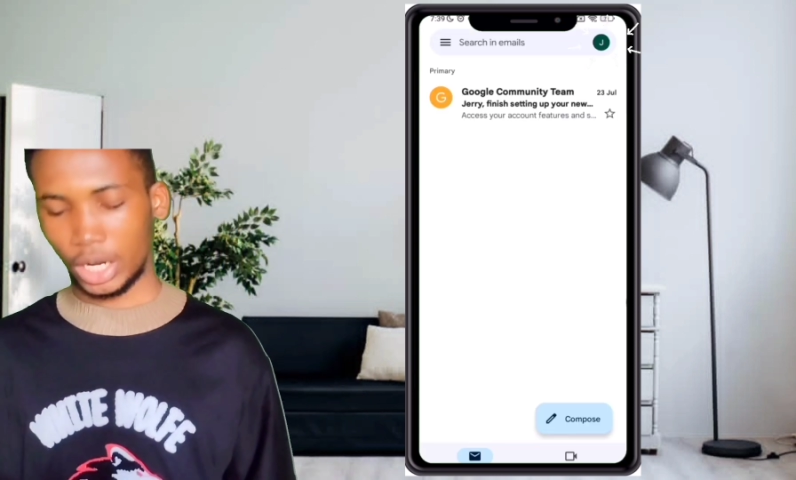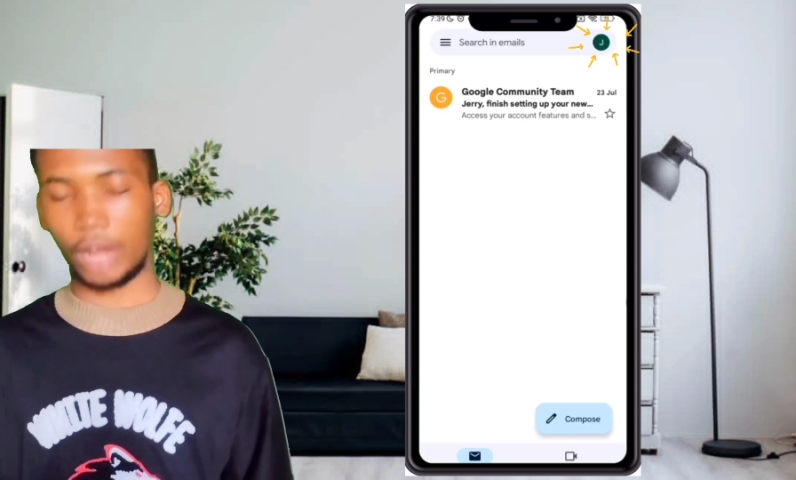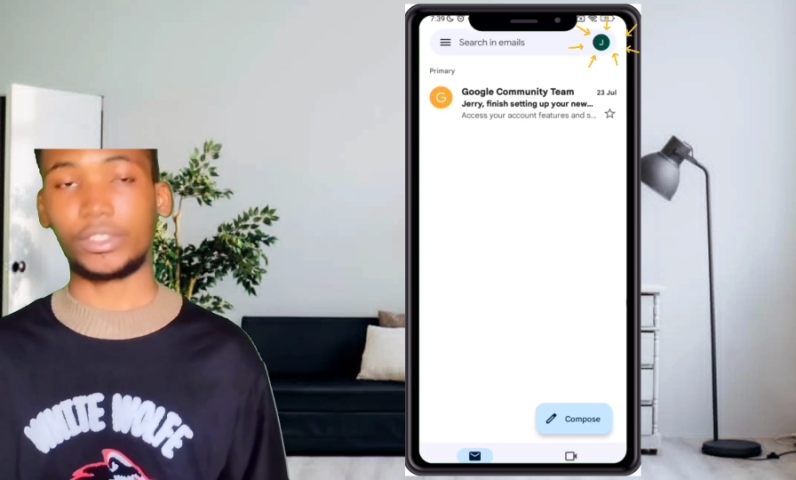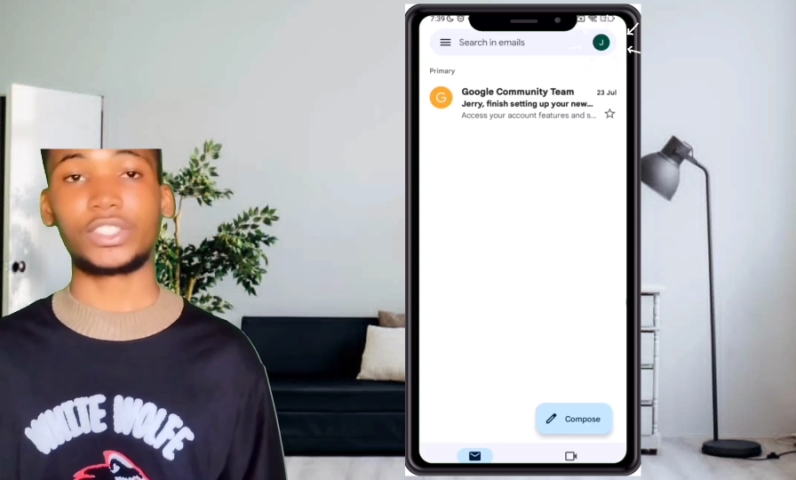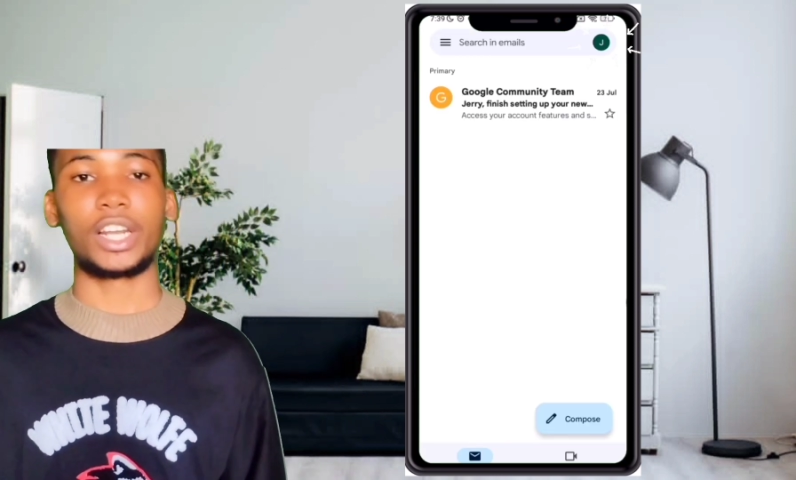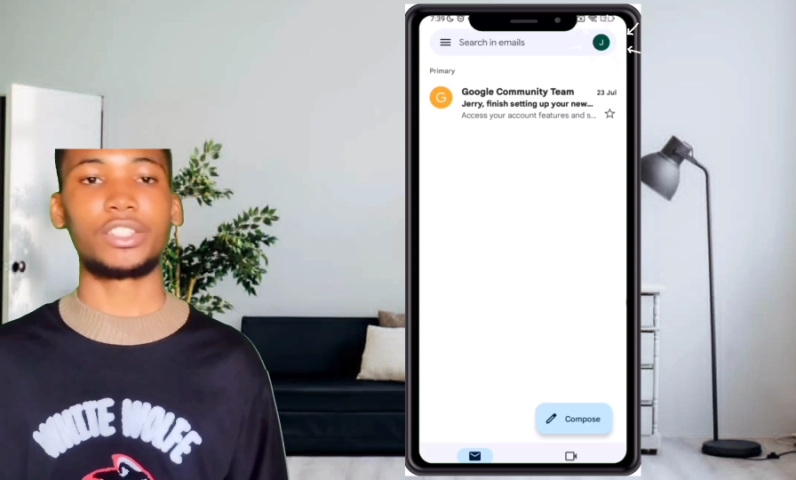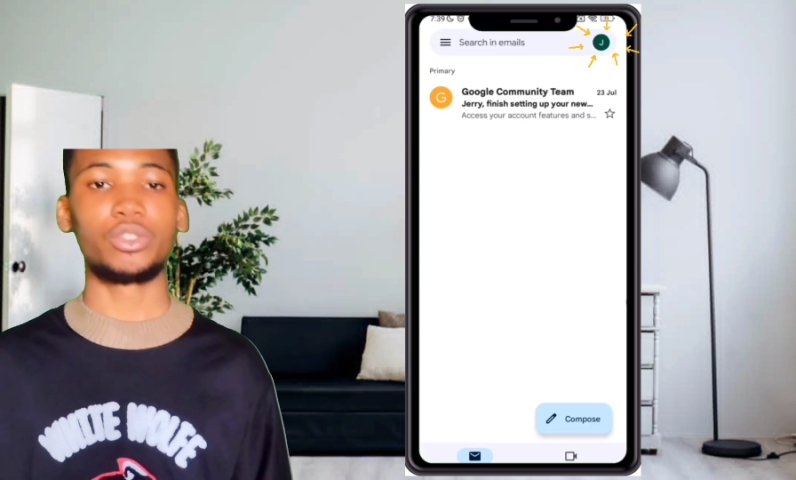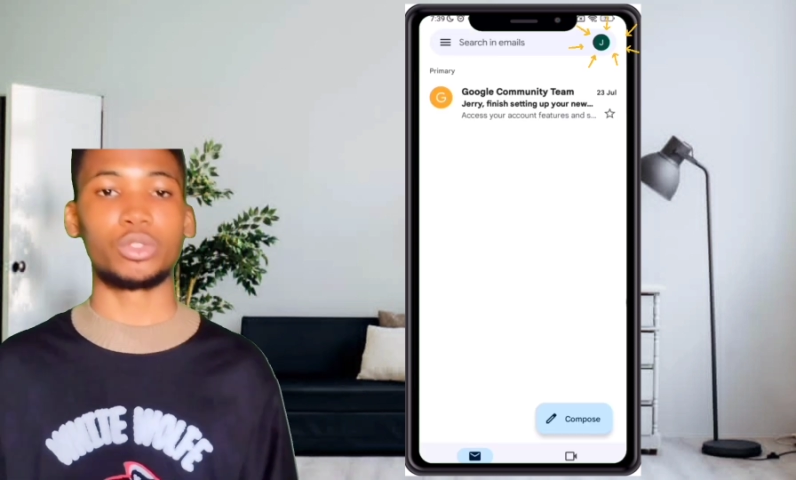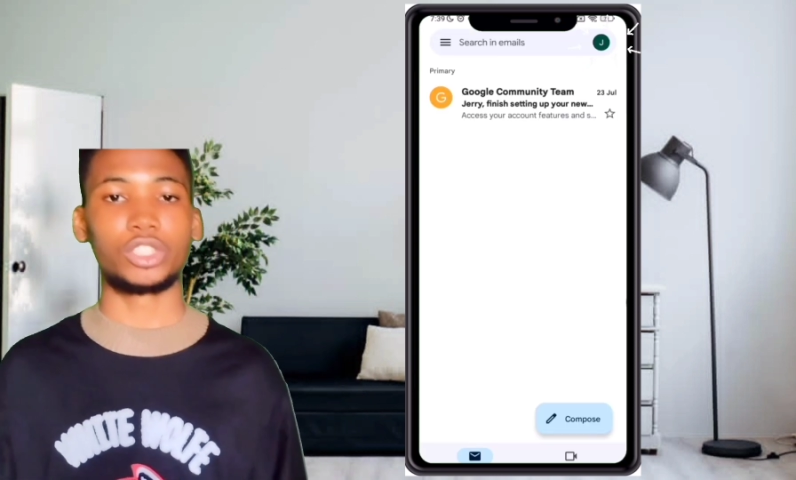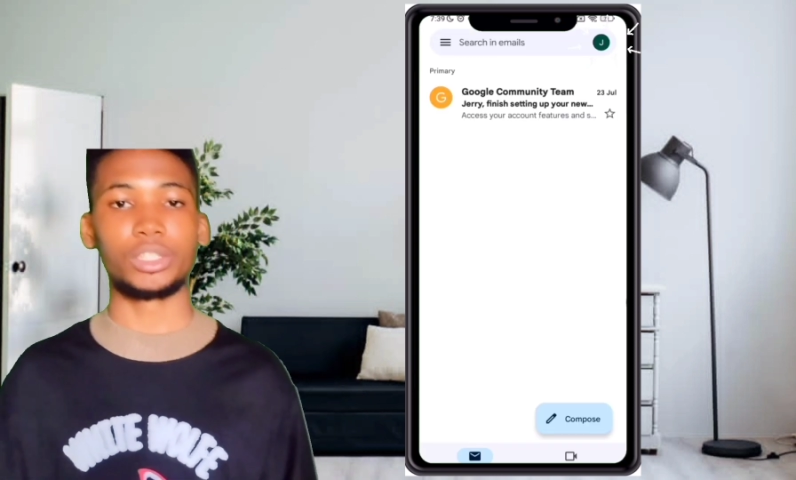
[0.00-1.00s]
After
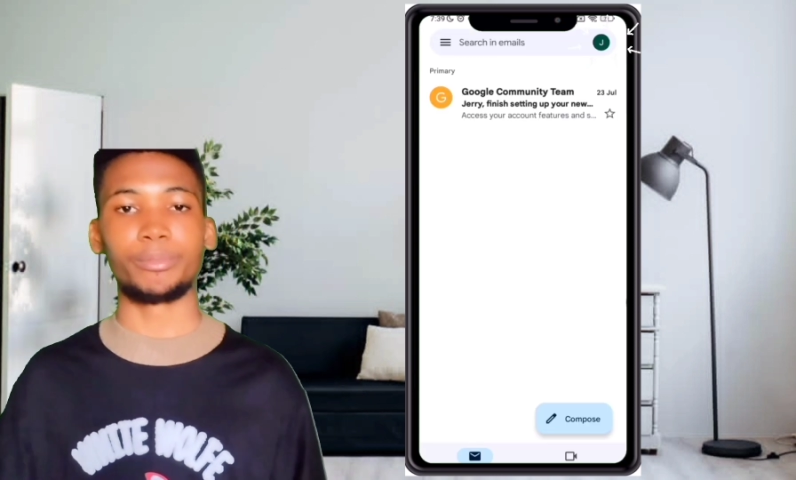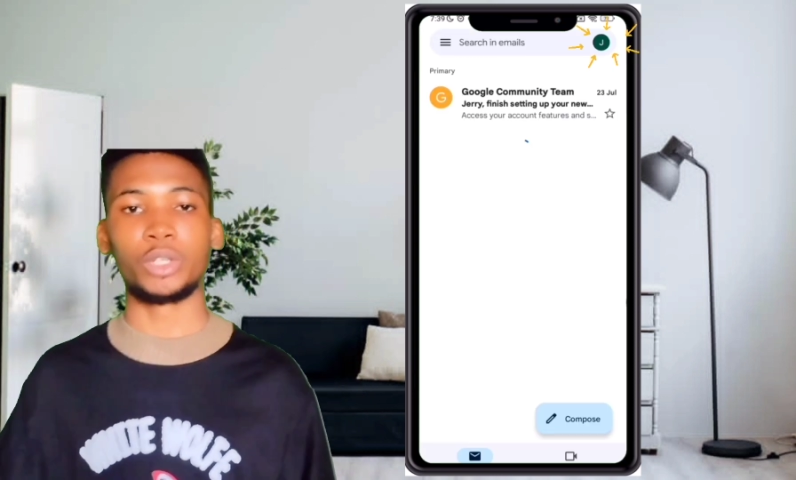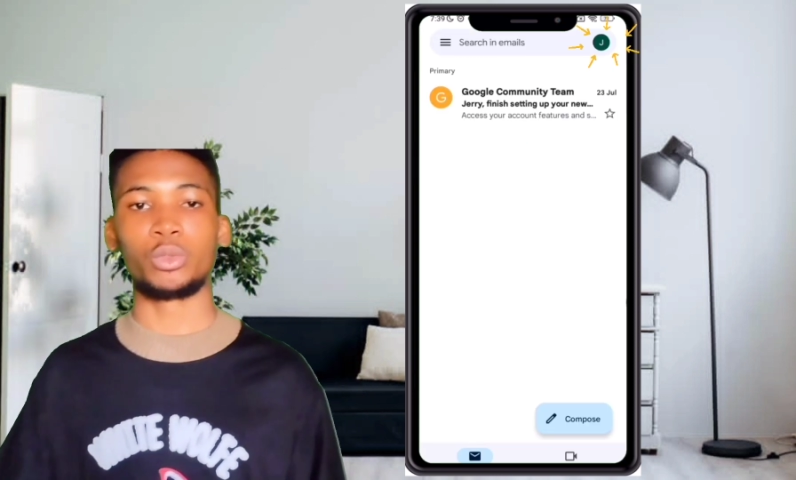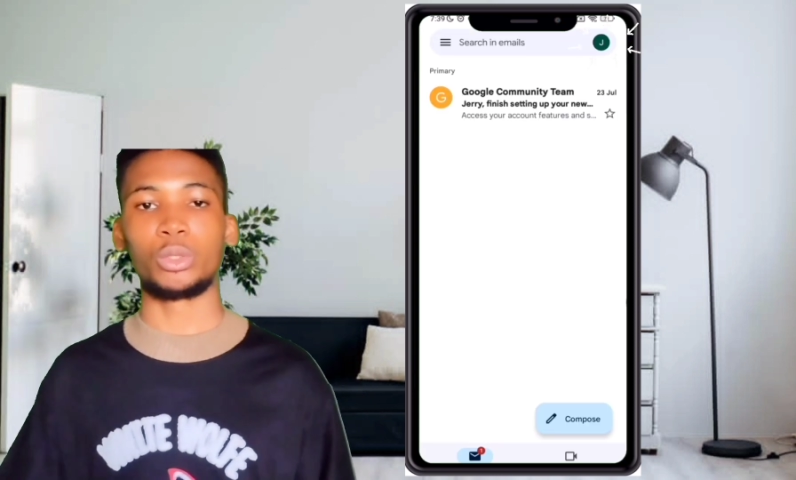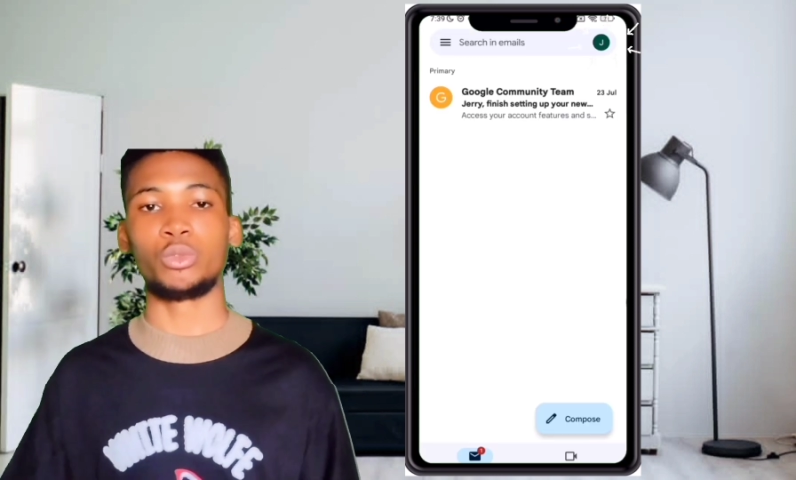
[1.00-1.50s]
selecting your Gmail,